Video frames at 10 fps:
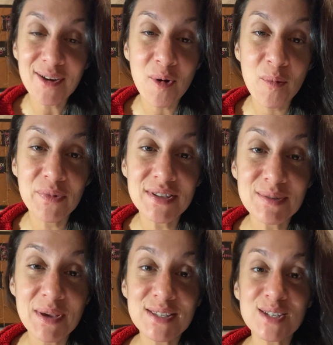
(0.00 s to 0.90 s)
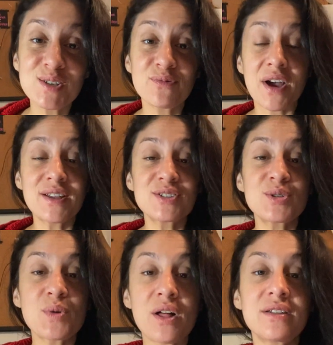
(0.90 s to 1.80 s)
I hope this message finds
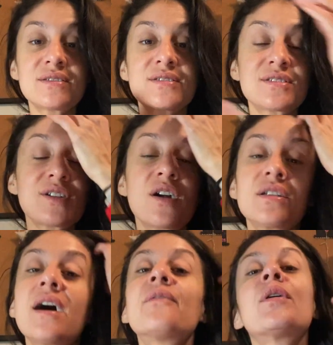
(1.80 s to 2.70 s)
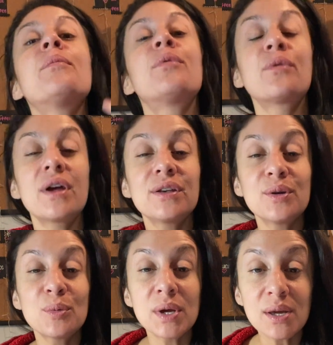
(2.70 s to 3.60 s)
you well at the start of a brand
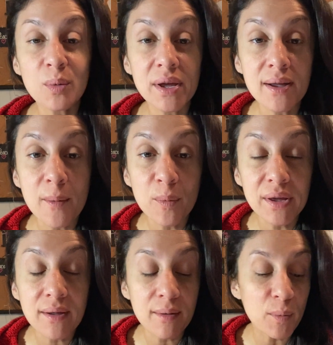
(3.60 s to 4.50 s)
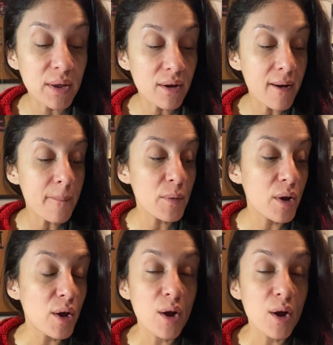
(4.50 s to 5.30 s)
new week. Wake up, wake up, wake up.